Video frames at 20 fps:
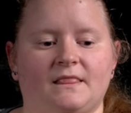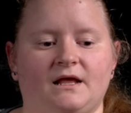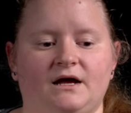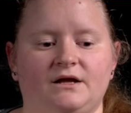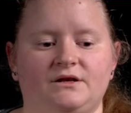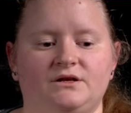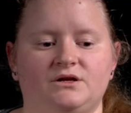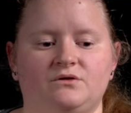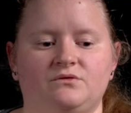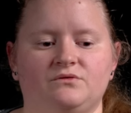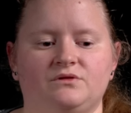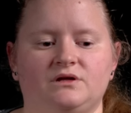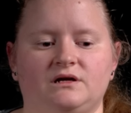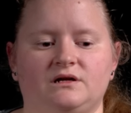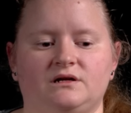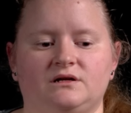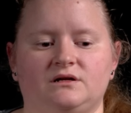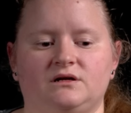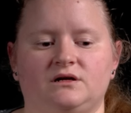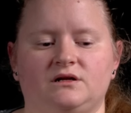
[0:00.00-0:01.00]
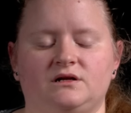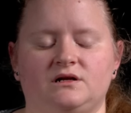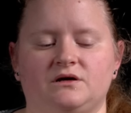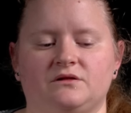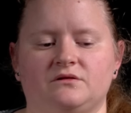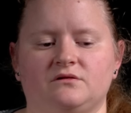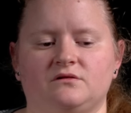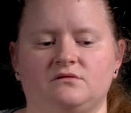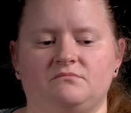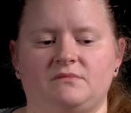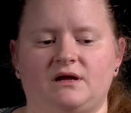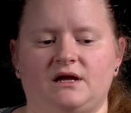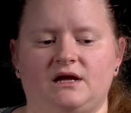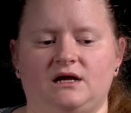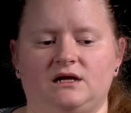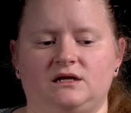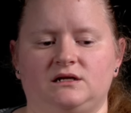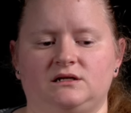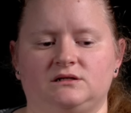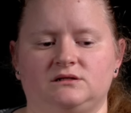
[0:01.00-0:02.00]
I know that another
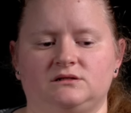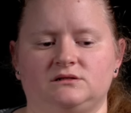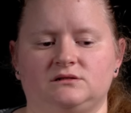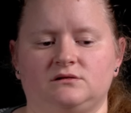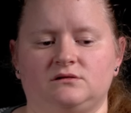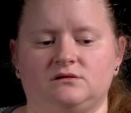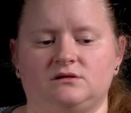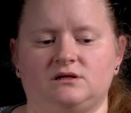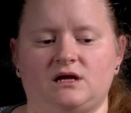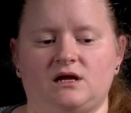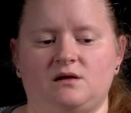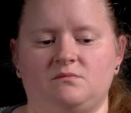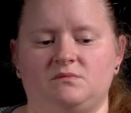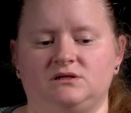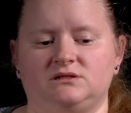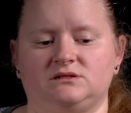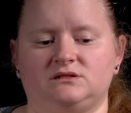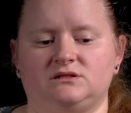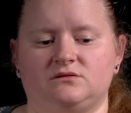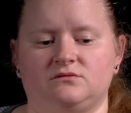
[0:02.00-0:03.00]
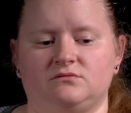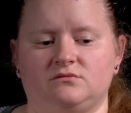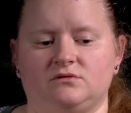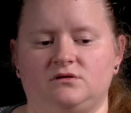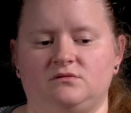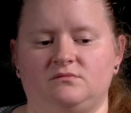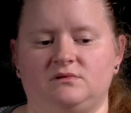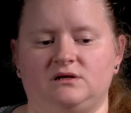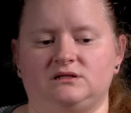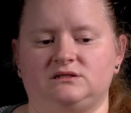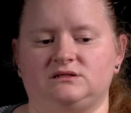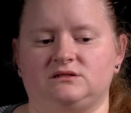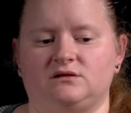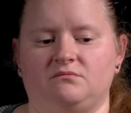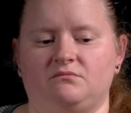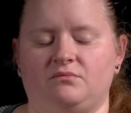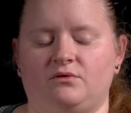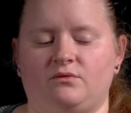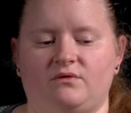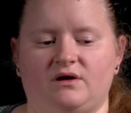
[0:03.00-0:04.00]
man came into the room at
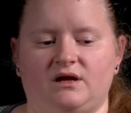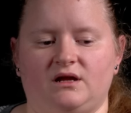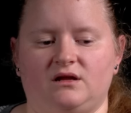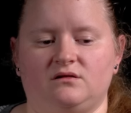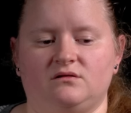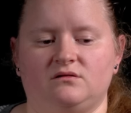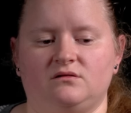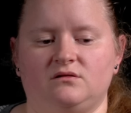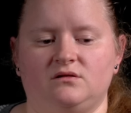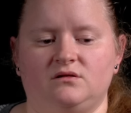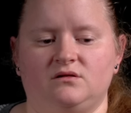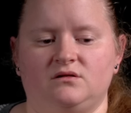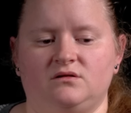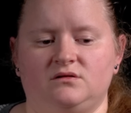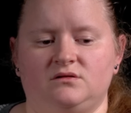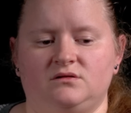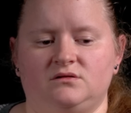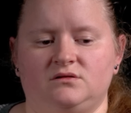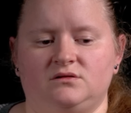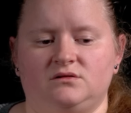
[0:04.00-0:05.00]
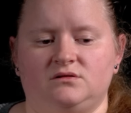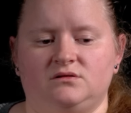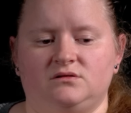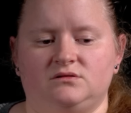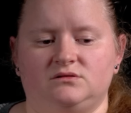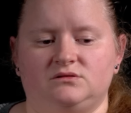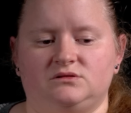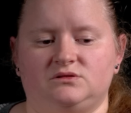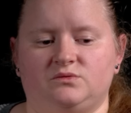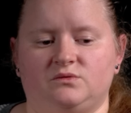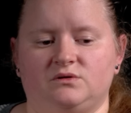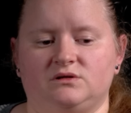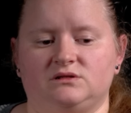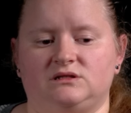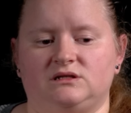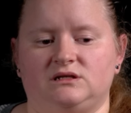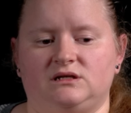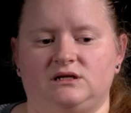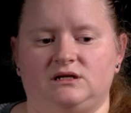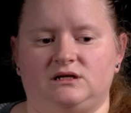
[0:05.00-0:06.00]
some point
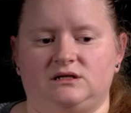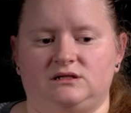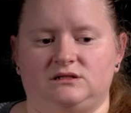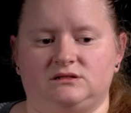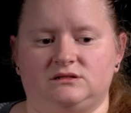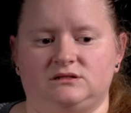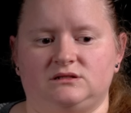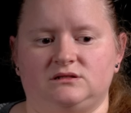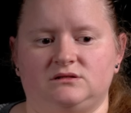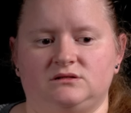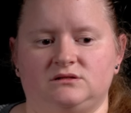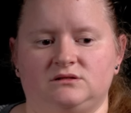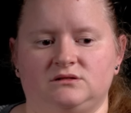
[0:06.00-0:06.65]
toward the end.